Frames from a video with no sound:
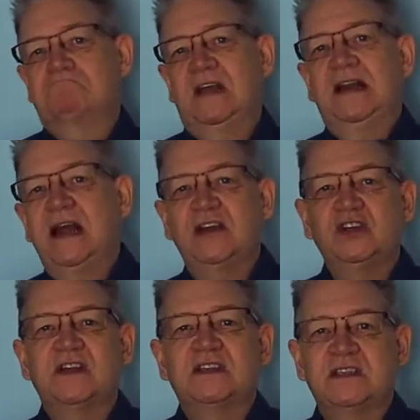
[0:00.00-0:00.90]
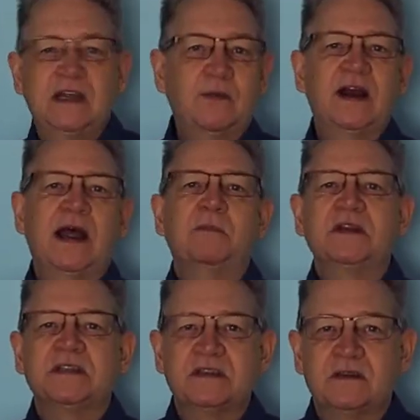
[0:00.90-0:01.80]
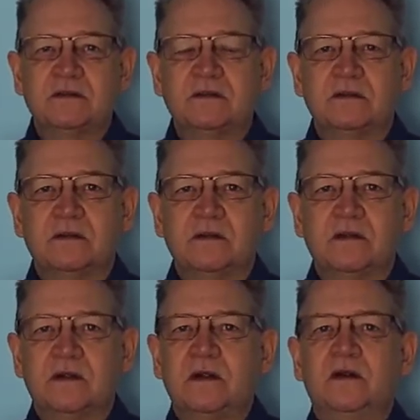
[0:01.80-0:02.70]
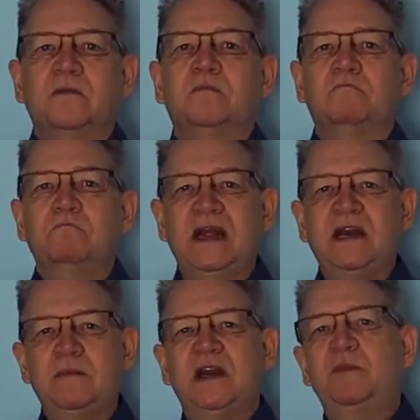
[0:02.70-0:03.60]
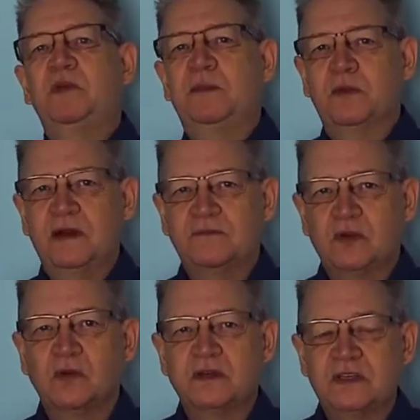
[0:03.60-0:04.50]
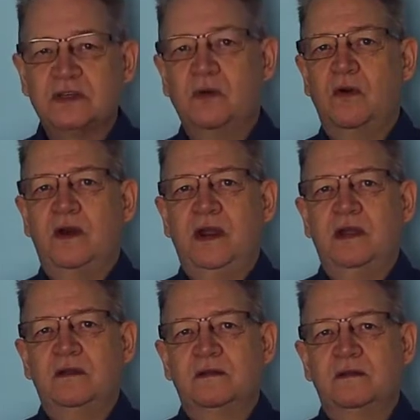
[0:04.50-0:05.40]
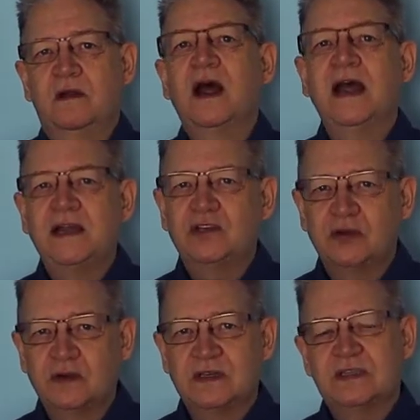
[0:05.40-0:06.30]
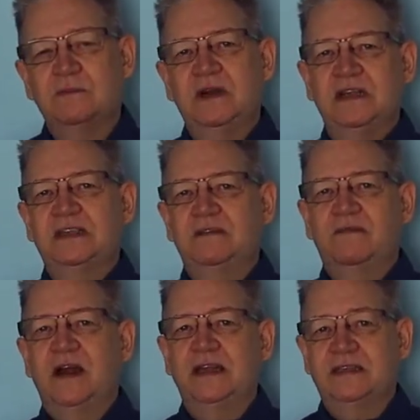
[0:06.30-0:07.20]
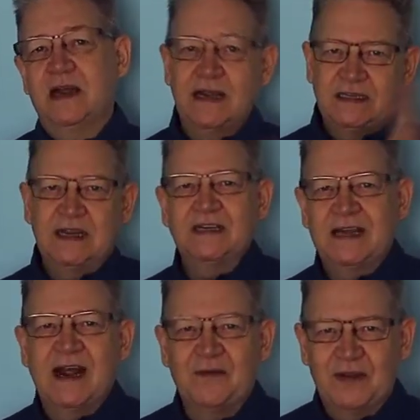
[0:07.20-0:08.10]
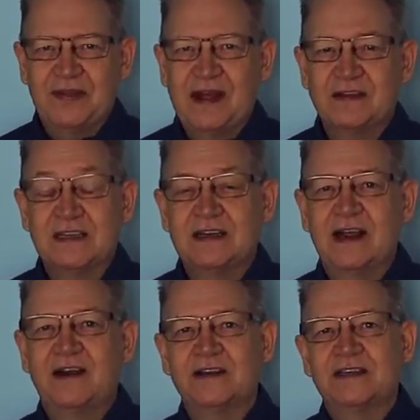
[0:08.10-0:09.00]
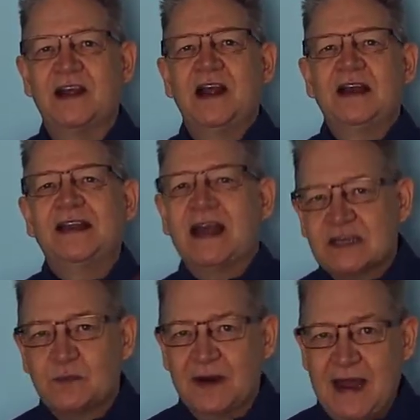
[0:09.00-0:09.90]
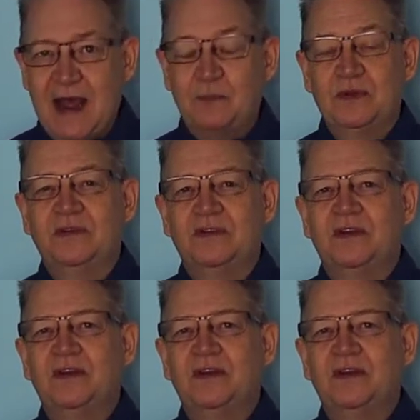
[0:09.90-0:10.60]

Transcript: and then just see what happens. Many people have told the story. I took somebody's advice. I sent out 1,000 letters. Guess what happened?